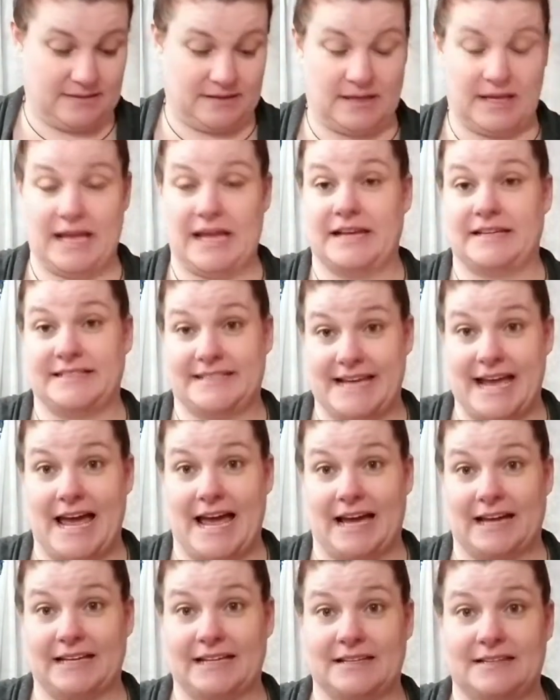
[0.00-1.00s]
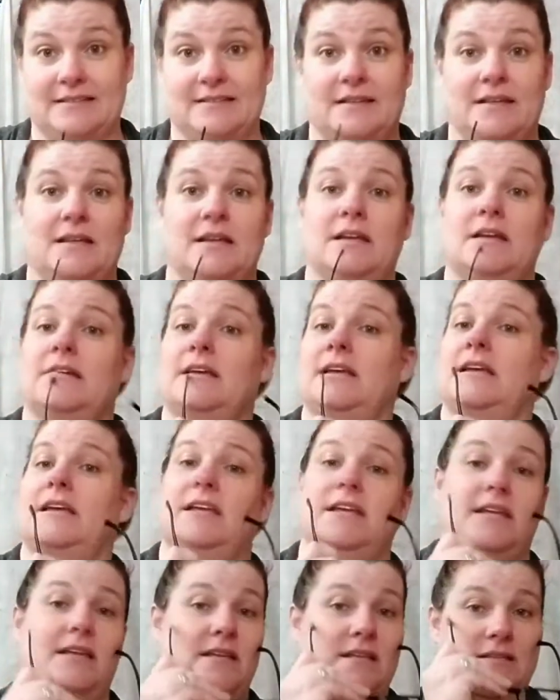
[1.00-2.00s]
and deck
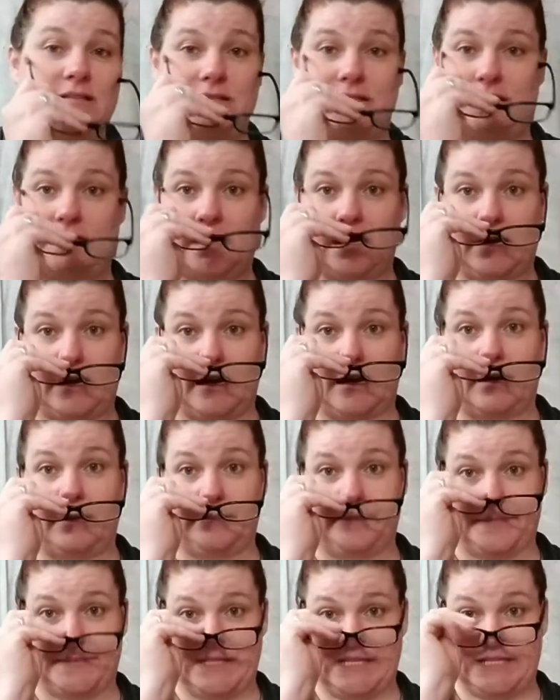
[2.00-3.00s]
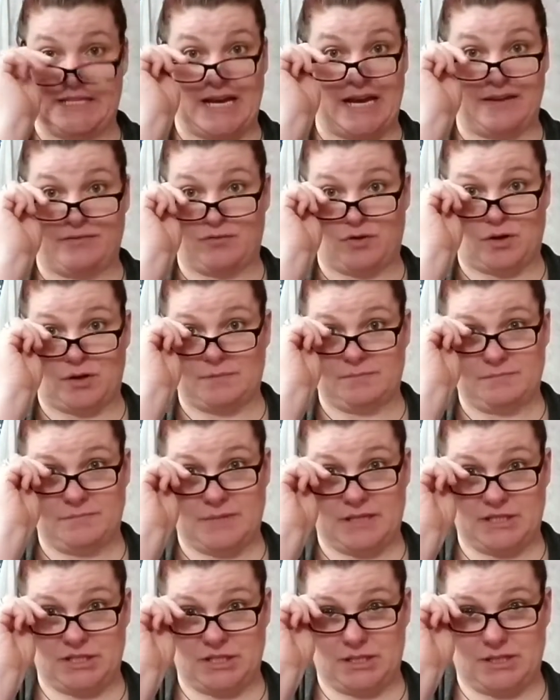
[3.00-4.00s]
is to die for.
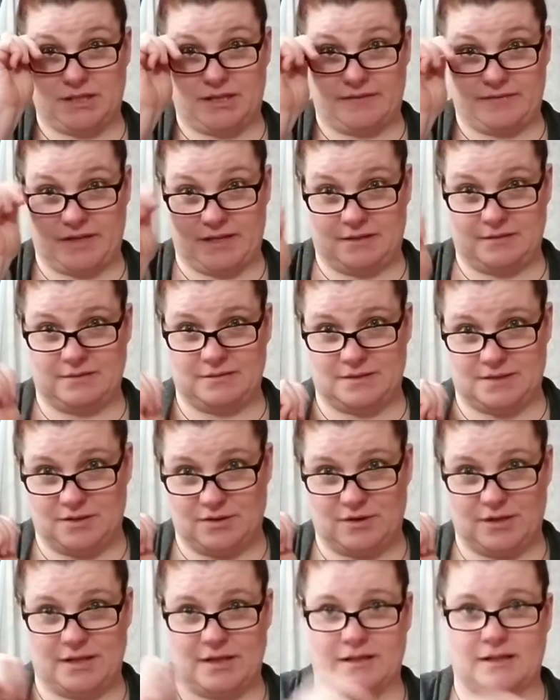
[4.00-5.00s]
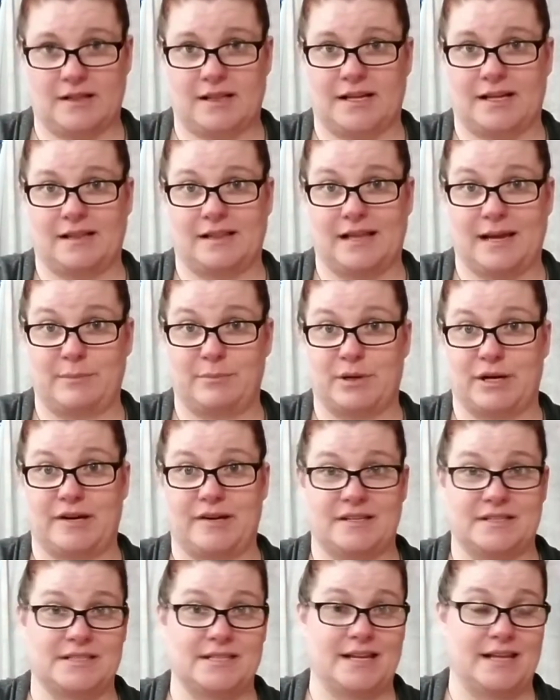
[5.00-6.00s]
I just love it. Don't I look like a
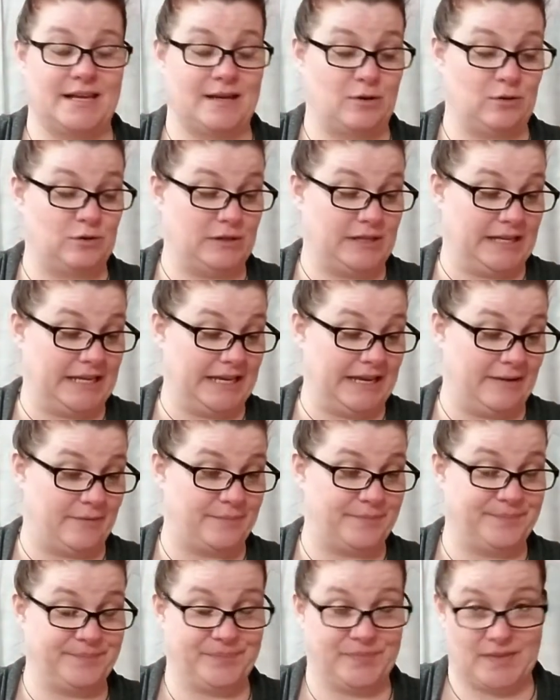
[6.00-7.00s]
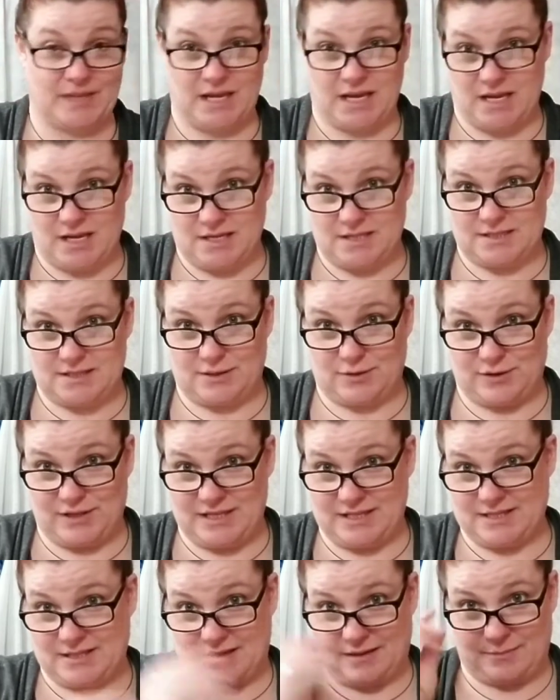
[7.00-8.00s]
librarian today? Holy cow. So
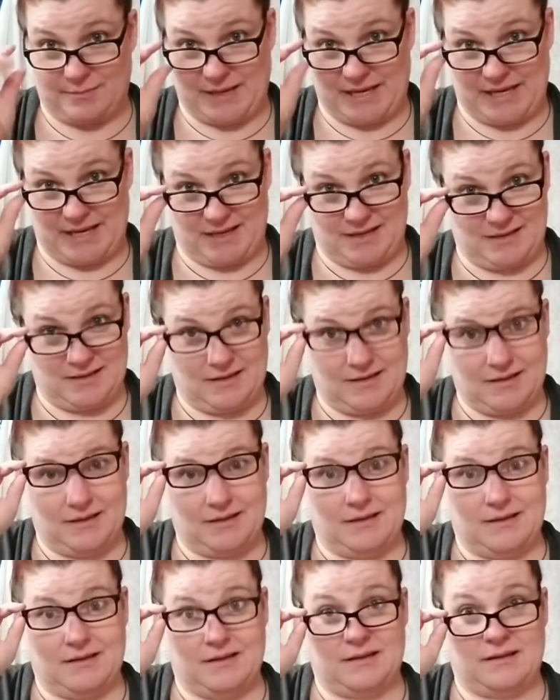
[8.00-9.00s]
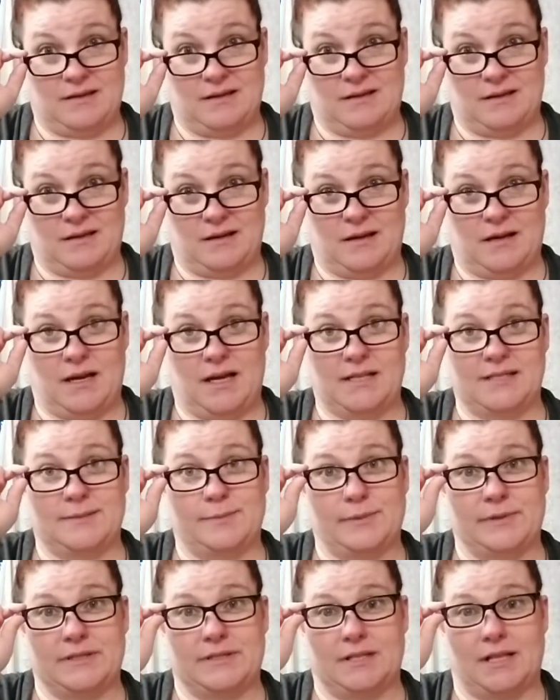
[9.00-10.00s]
these are my
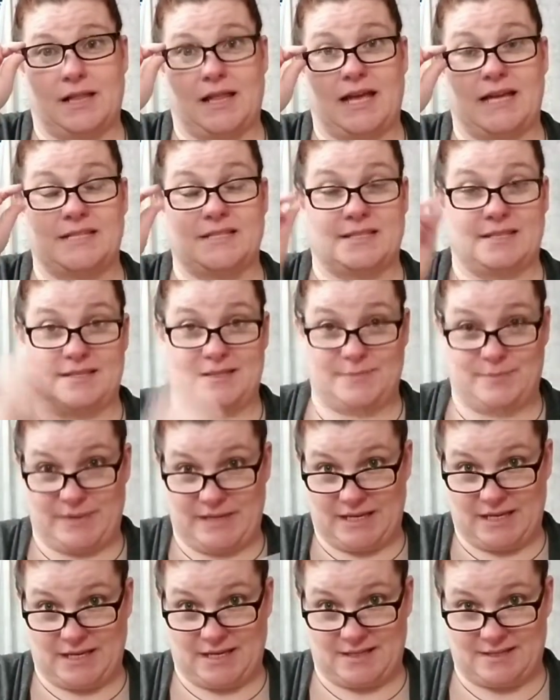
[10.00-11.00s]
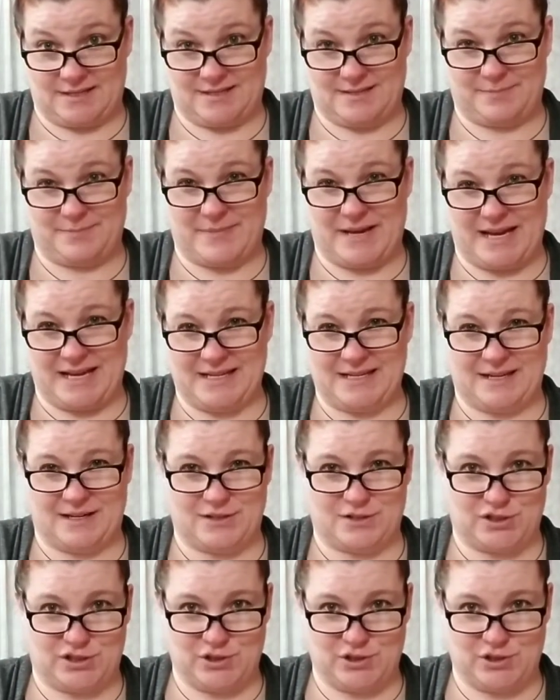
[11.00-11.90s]
husband's glasses, because mine are